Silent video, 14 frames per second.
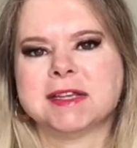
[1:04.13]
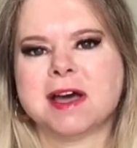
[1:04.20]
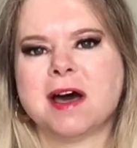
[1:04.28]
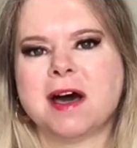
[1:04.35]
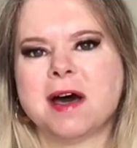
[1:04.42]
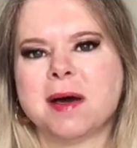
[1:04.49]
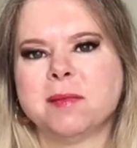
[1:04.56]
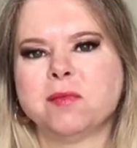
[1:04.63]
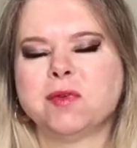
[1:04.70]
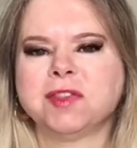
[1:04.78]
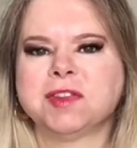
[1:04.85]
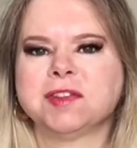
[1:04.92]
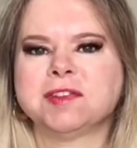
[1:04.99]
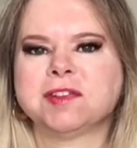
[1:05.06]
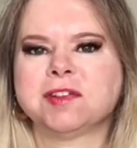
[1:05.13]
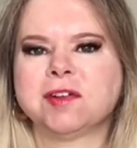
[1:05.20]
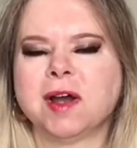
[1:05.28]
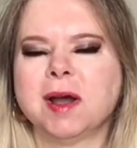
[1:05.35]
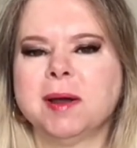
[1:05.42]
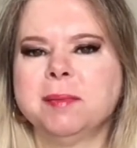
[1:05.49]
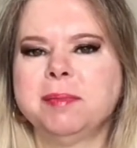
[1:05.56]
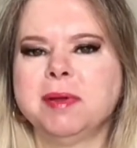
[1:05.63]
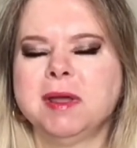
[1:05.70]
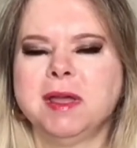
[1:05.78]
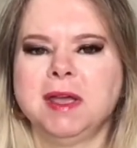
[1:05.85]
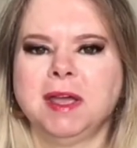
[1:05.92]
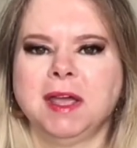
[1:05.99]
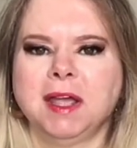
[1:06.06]
um, with the scrub,
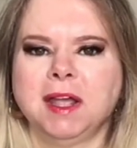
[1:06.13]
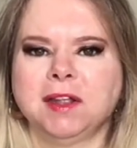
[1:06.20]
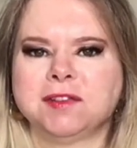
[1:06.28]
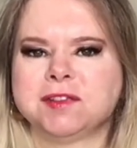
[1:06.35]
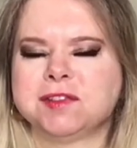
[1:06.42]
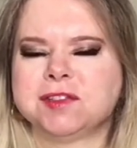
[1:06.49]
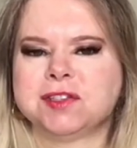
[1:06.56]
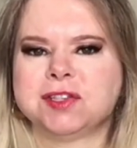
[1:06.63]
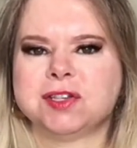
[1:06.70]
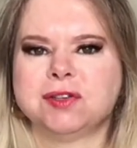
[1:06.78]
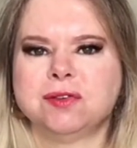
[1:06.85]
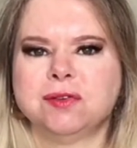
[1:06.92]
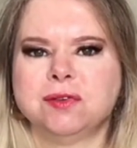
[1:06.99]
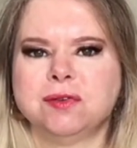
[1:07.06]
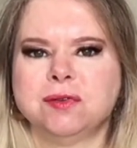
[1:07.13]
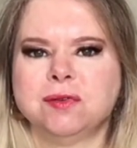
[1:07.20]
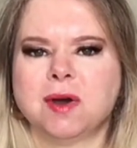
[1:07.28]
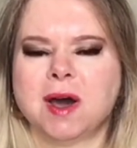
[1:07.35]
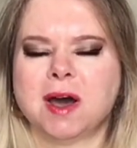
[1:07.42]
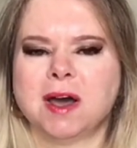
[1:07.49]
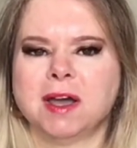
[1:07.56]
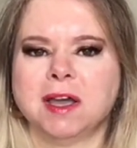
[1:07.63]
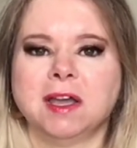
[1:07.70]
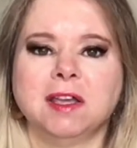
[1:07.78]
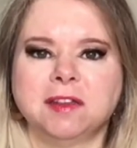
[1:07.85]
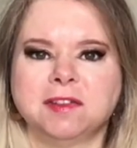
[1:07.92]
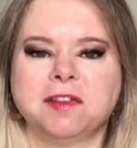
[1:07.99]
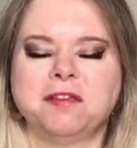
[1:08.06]
it's to uh,
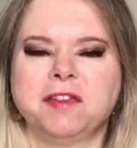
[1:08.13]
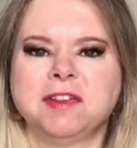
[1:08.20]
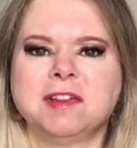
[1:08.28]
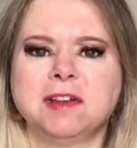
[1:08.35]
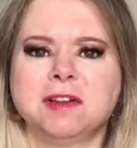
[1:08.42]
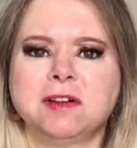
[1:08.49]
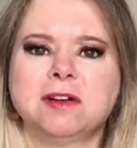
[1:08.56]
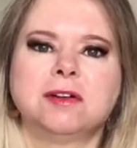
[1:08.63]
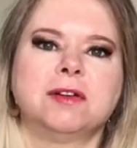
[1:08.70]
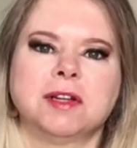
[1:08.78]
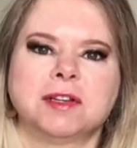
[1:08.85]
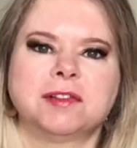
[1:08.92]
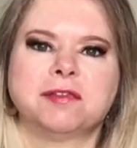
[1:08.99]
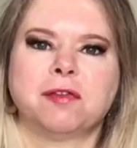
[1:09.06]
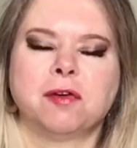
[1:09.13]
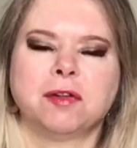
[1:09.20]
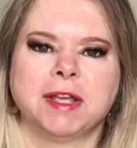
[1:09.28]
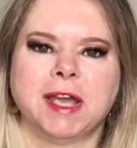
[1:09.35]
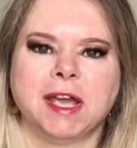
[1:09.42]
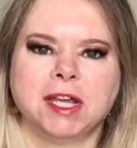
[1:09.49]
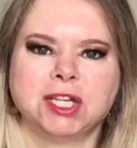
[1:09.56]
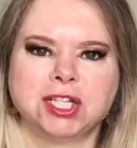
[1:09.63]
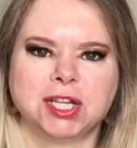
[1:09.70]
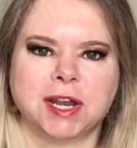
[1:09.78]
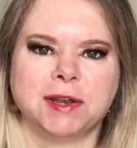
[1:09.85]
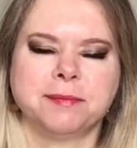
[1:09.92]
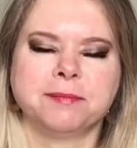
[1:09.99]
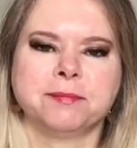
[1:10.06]
it's a physical
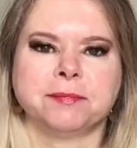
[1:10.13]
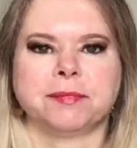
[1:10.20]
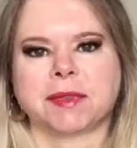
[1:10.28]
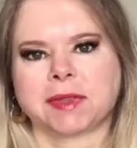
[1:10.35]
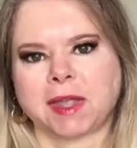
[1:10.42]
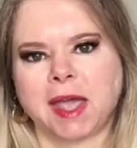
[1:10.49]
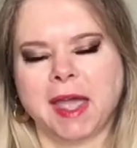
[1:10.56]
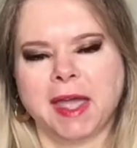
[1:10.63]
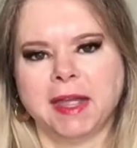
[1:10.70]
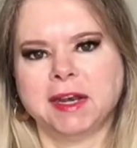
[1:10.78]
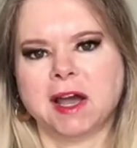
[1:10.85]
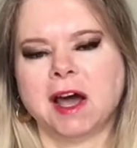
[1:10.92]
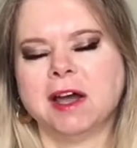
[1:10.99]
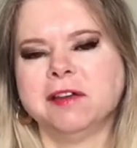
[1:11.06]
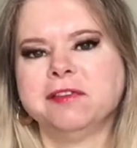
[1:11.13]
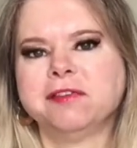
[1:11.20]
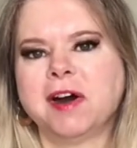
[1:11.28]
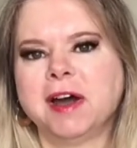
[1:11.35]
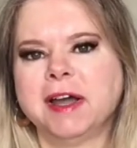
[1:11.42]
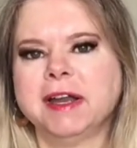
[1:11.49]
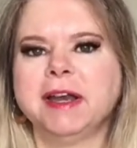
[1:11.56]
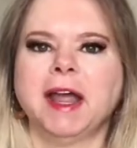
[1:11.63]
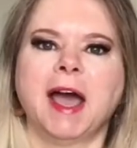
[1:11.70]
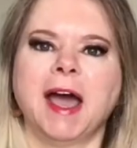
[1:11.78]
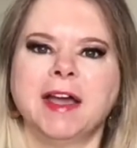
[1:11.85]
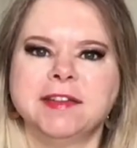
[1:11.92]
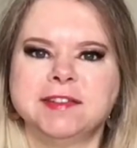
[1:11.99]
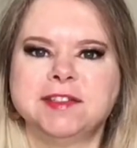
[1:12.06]
exfoliation, and I find
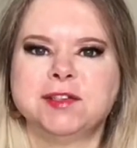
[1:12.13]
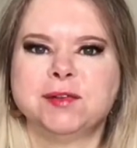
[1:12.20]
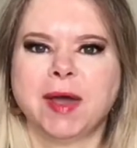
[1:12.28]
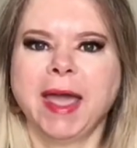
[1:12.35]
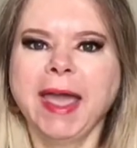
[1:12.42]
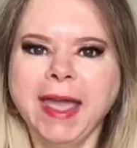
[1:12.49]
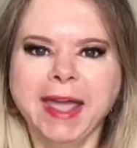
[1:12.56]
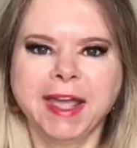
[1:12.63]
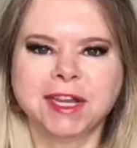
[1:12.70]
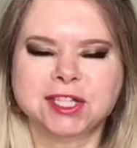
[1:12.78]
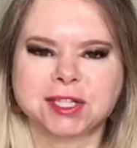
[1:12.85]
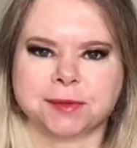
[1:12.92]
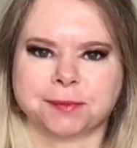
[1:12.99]
as you age,